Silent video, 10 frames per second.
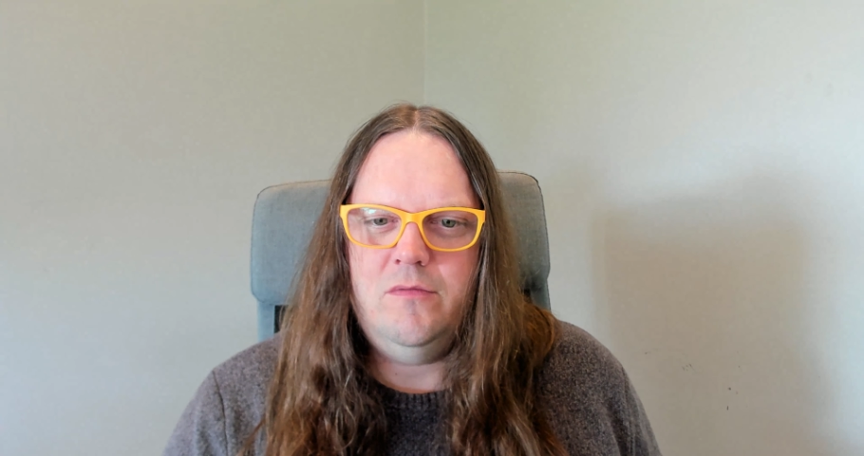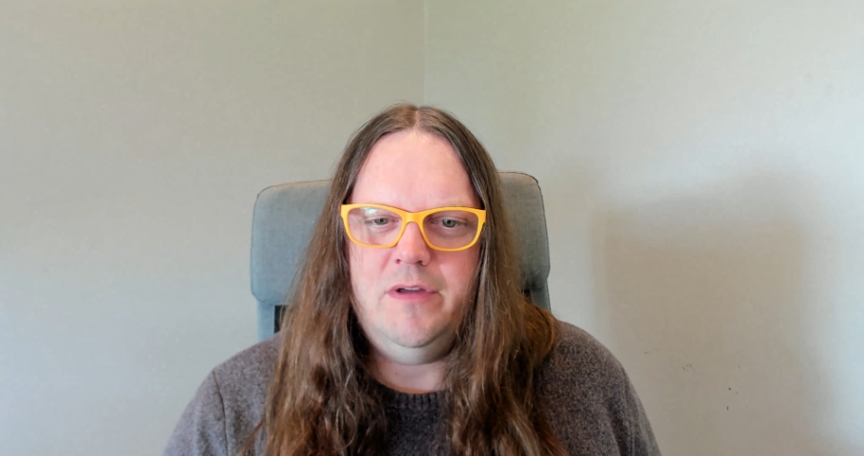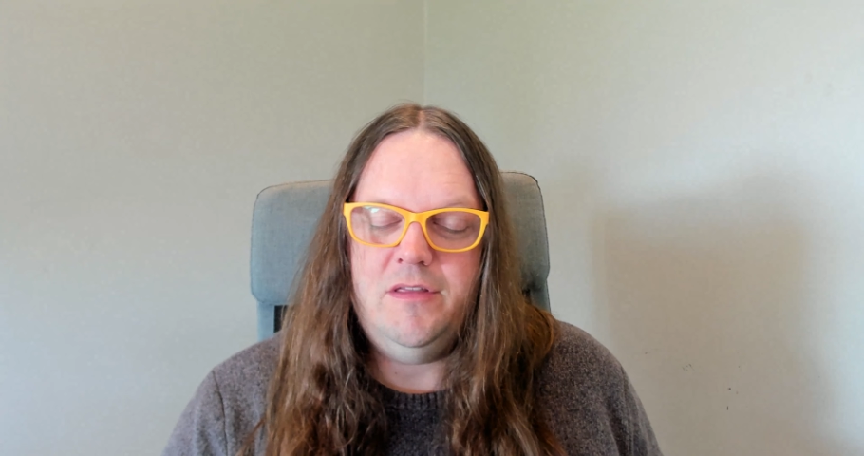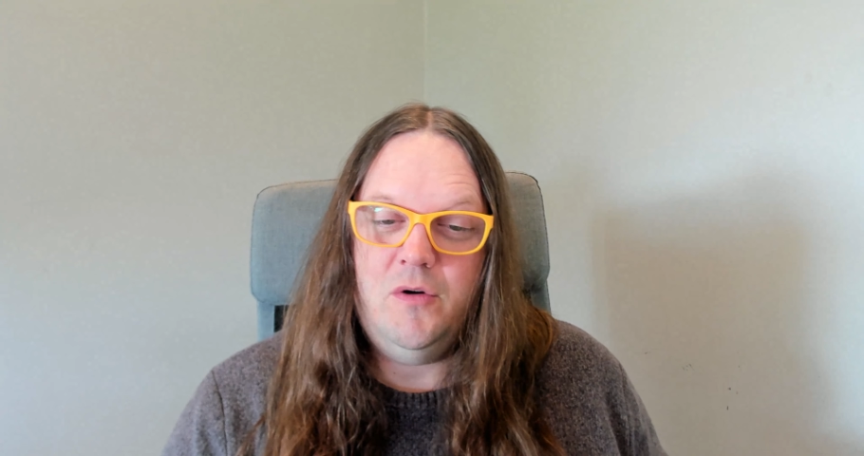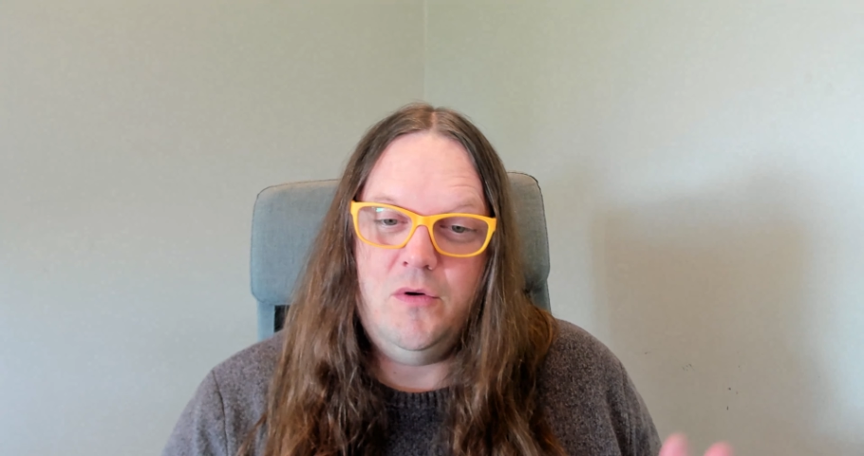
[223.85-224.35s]

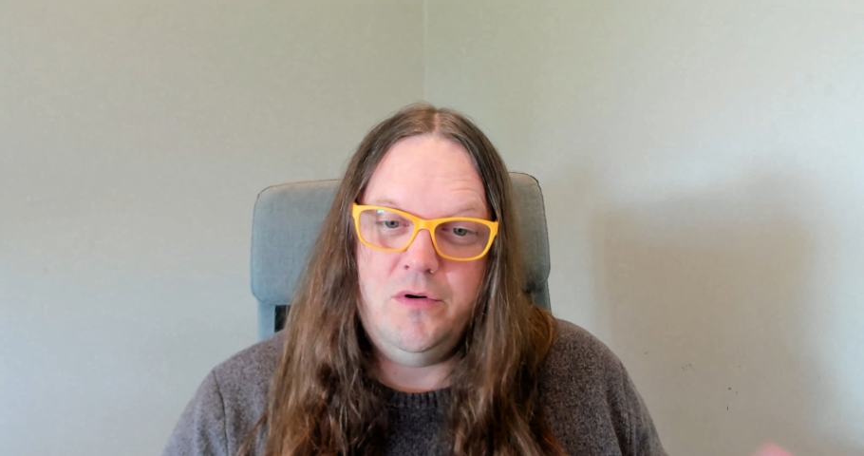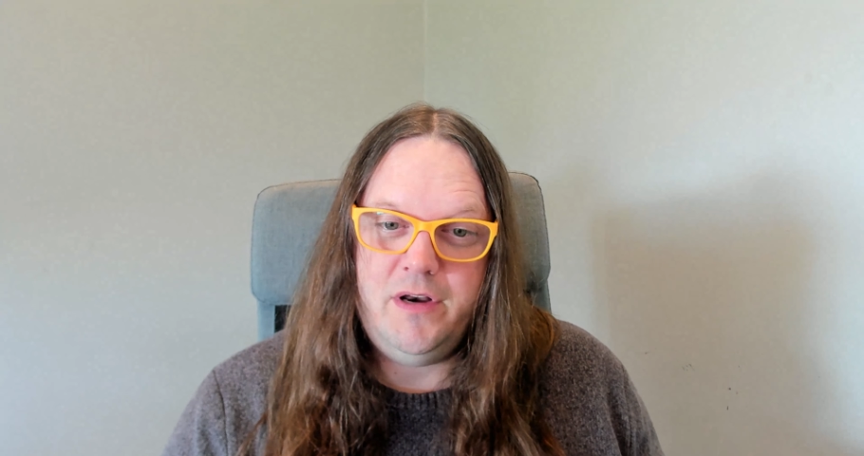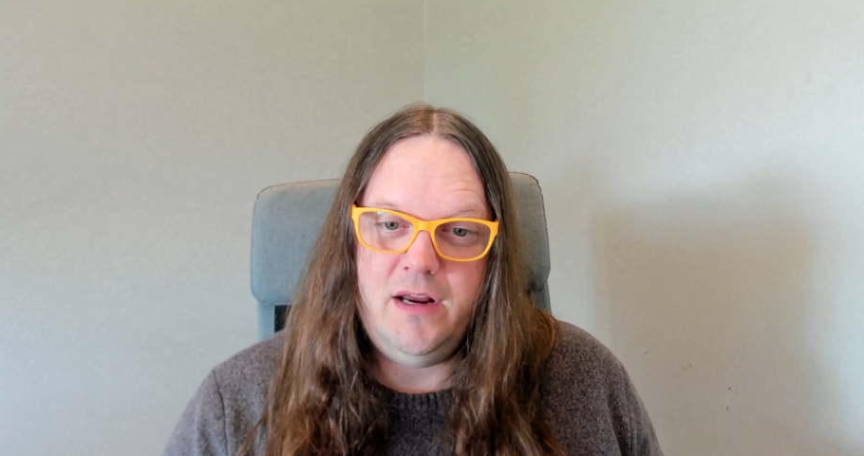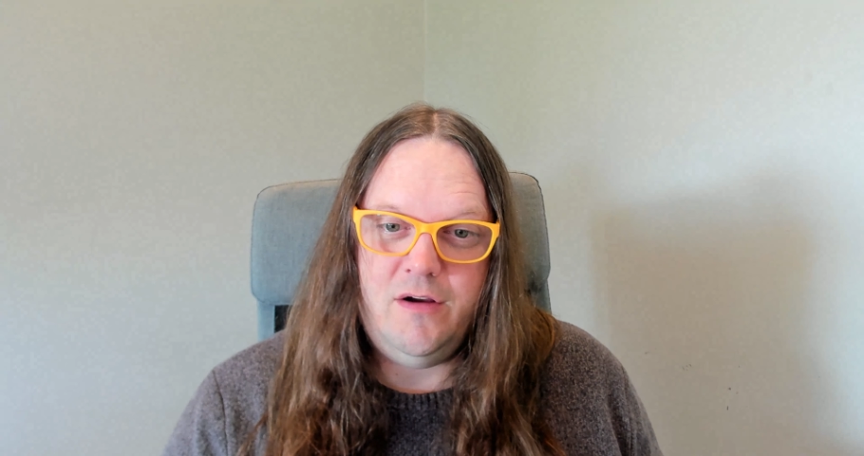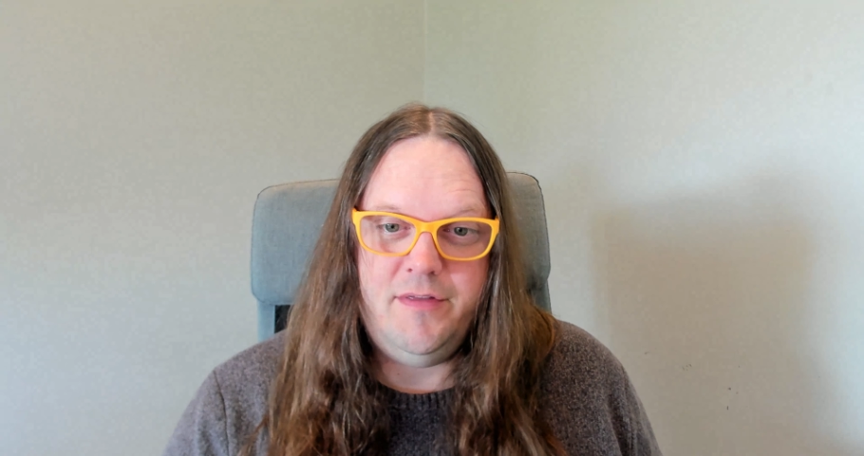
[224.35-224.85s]
with the
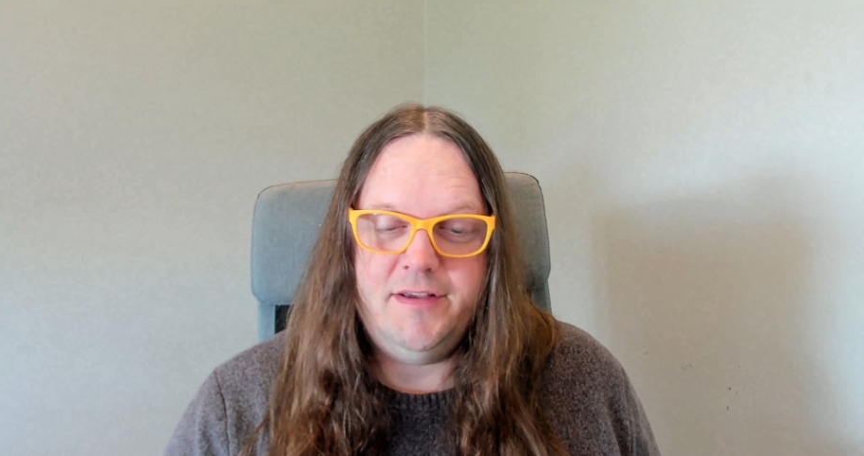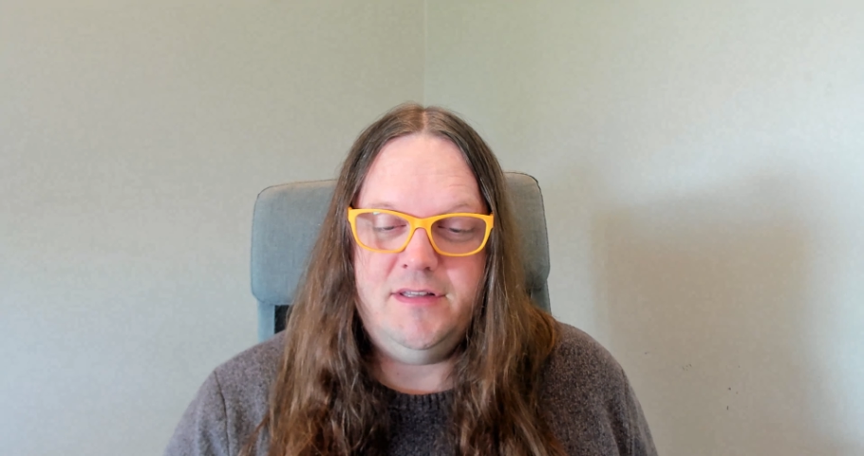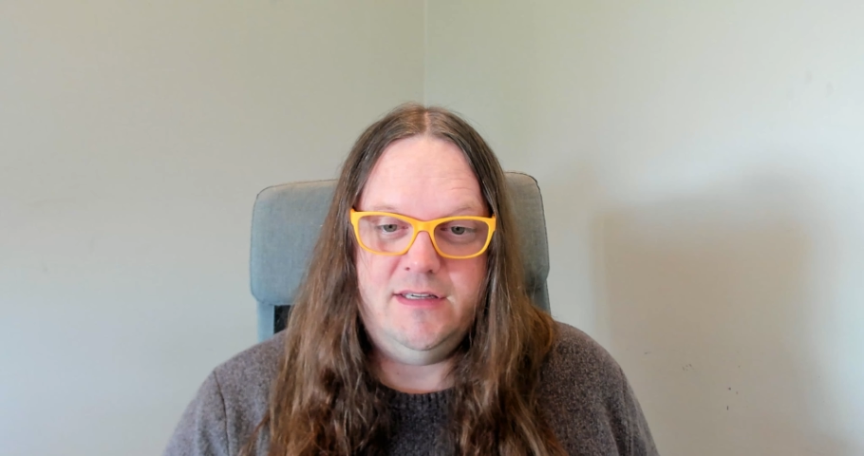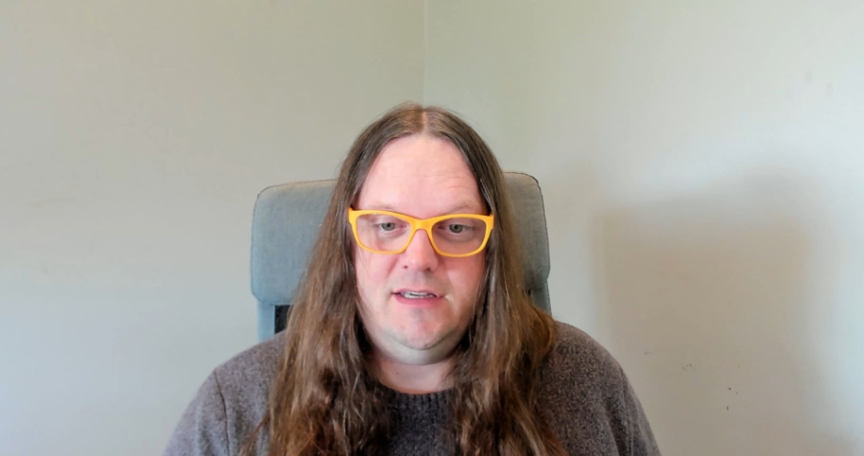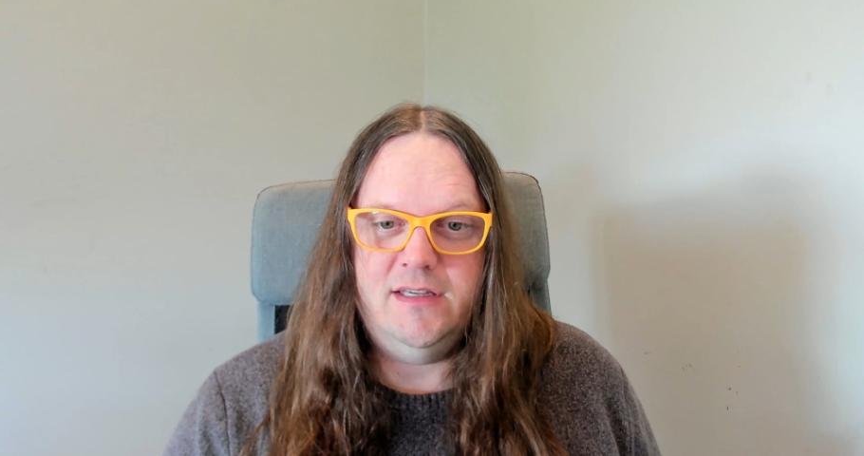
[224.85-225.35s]
audio that
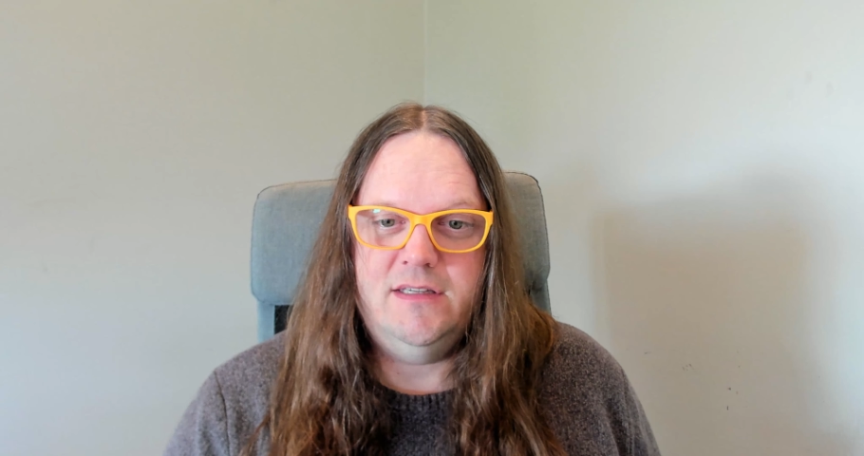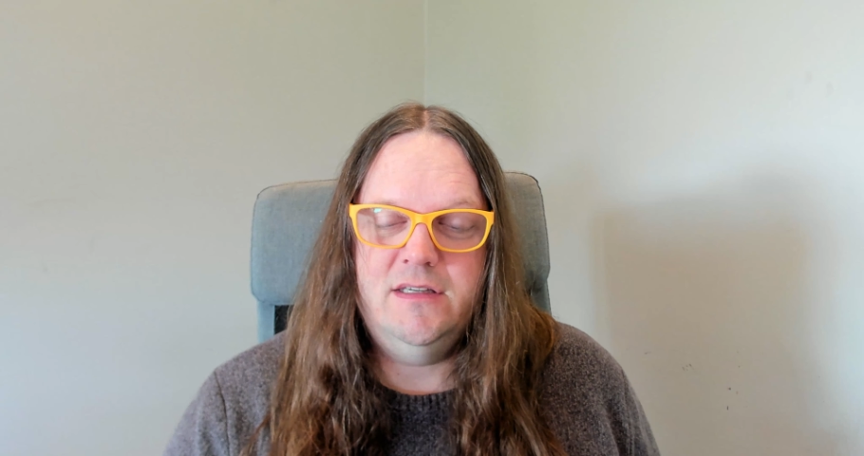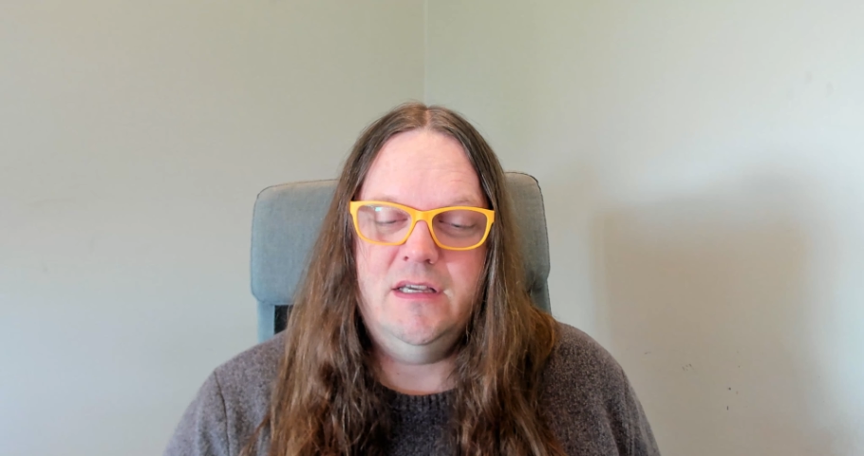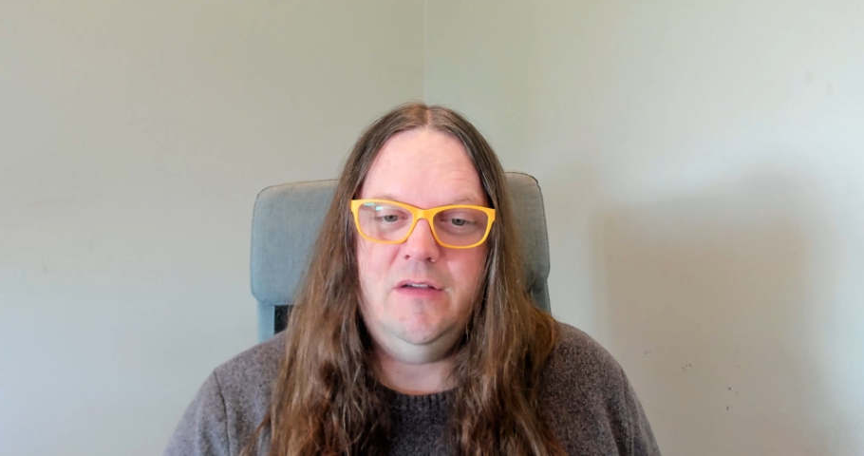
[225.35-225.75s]
this is,